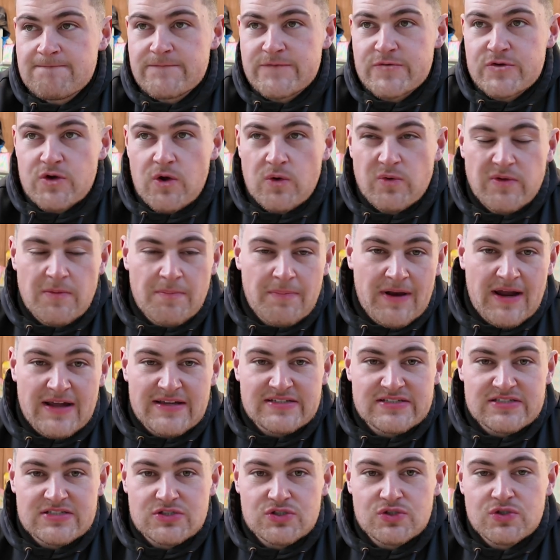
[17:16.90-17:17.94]
So the
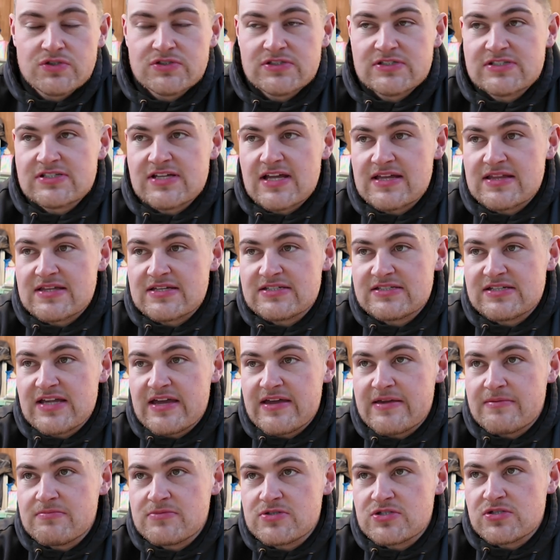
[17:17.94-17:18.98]
prices sort of stay the
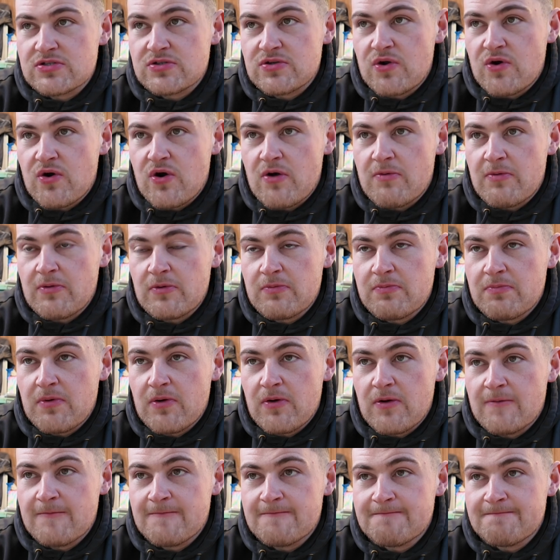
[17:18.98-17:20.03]
same to normal,
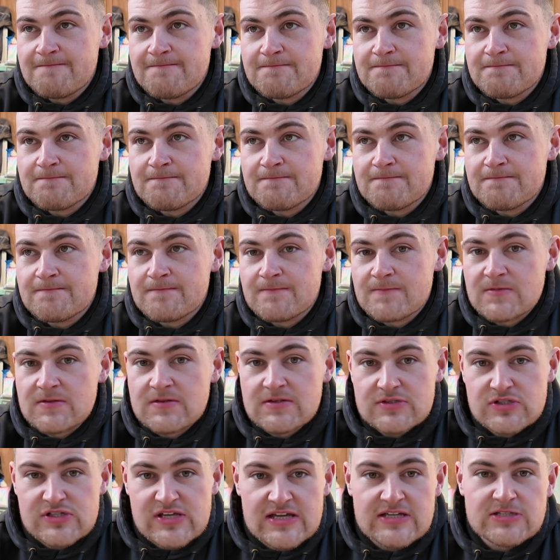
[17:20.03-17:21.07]
but
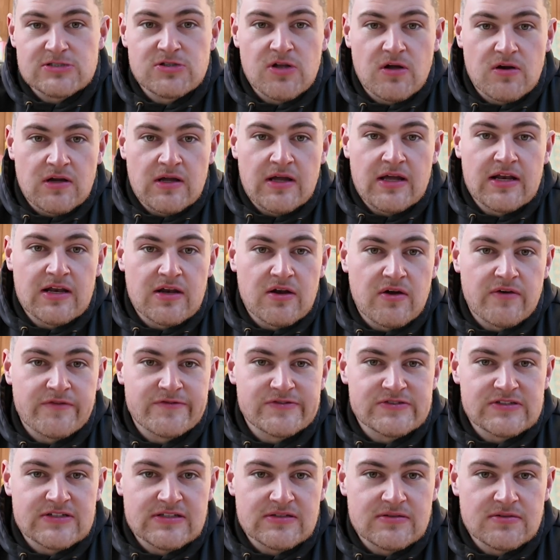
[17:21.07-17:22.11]
takes longer, and
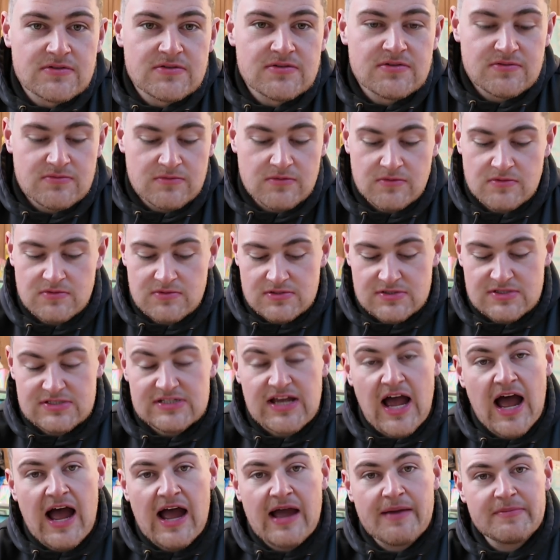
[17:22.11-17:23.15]
obviously
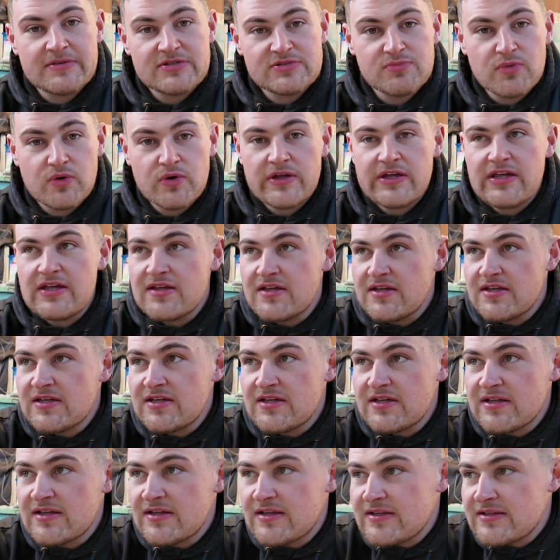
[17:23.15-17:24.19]
time is money.
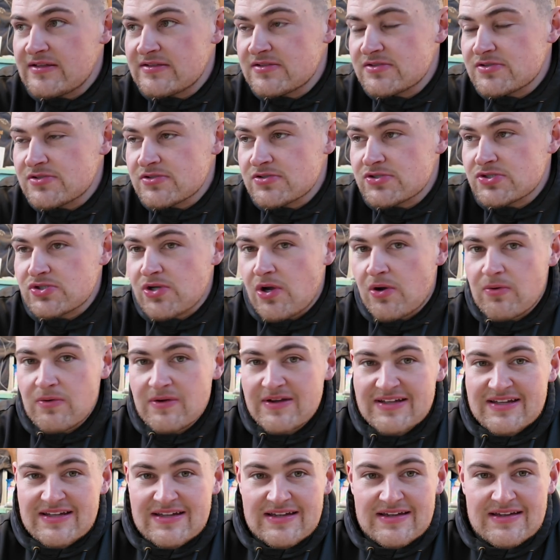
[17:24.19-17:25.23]
So
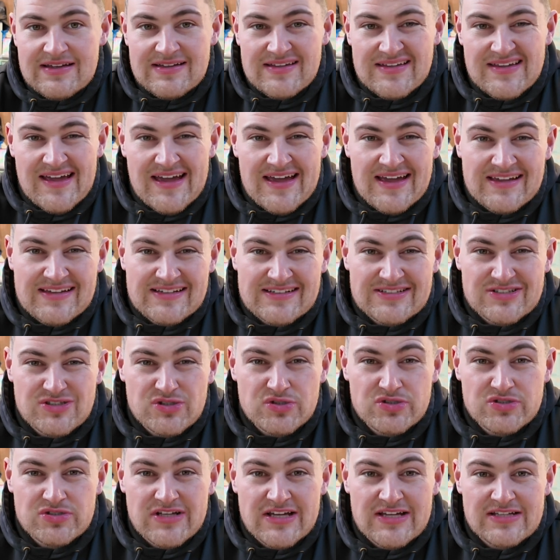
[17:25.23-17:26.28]
yeah,
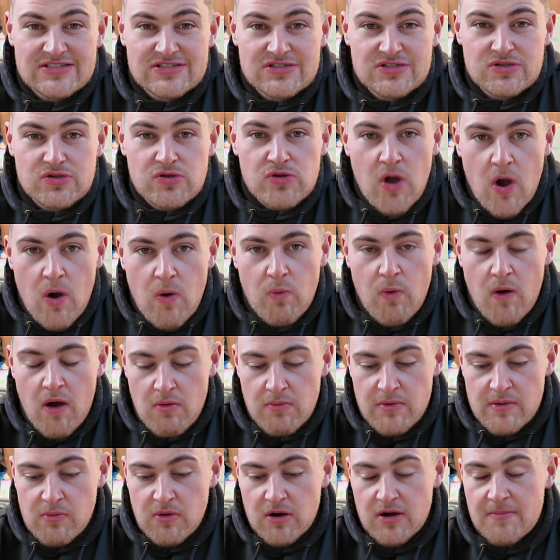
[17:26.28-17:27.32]
it's not what
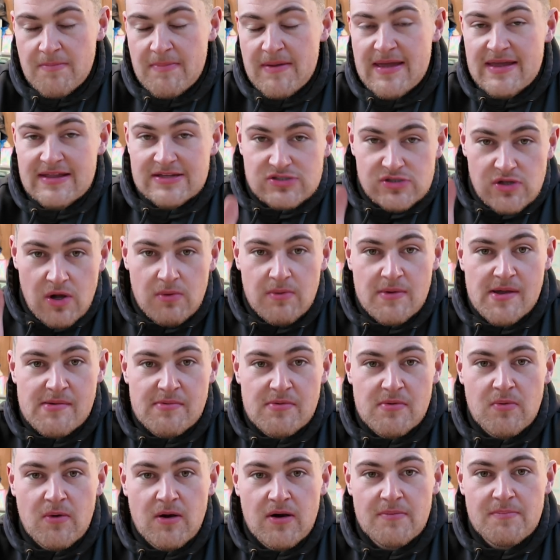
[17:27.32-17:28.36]
we want to be, it's not where
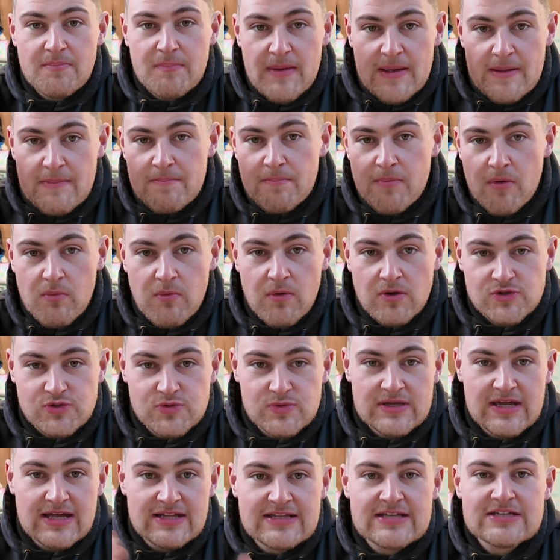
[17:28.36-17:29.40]
we want to be. But once
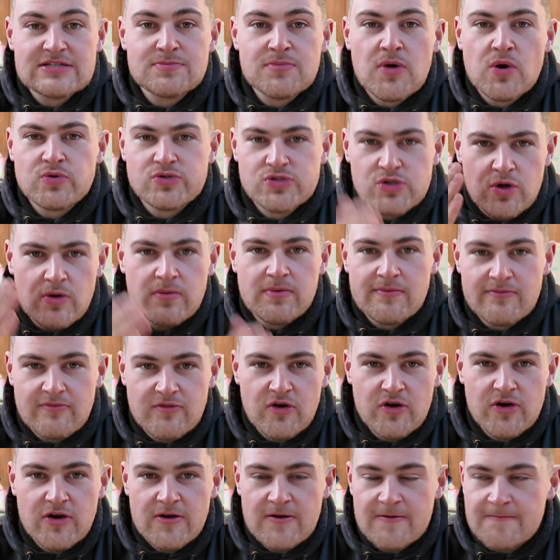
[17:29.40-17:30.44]
we get this motor up and
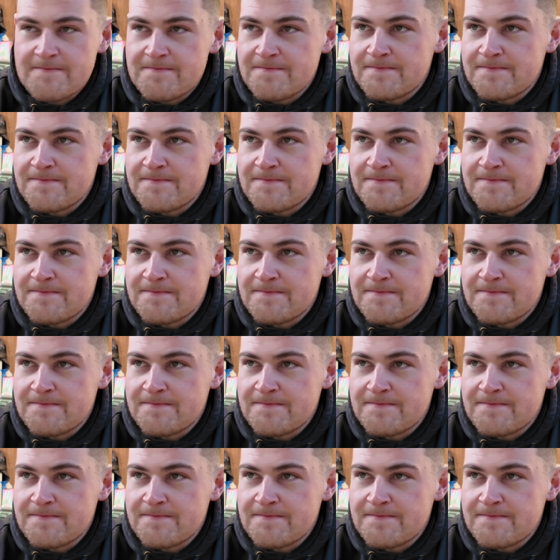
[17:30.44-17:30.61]
running